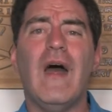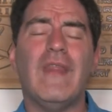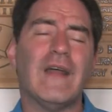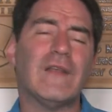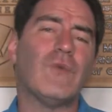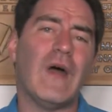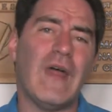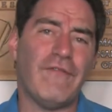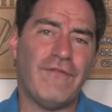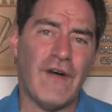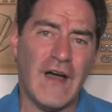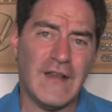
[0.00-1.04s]
And that's why that
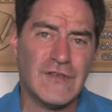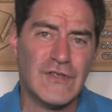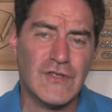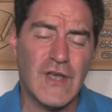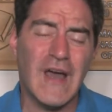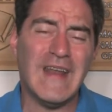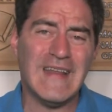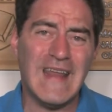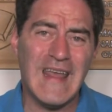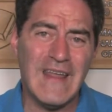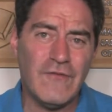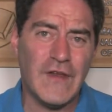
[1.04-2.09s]
fine is an
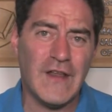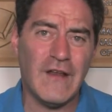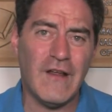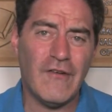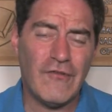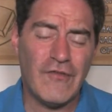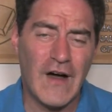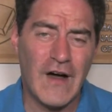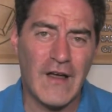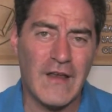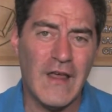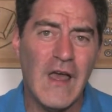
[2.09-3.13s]
infinite
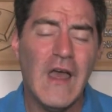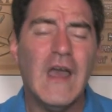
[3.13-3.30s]
fine.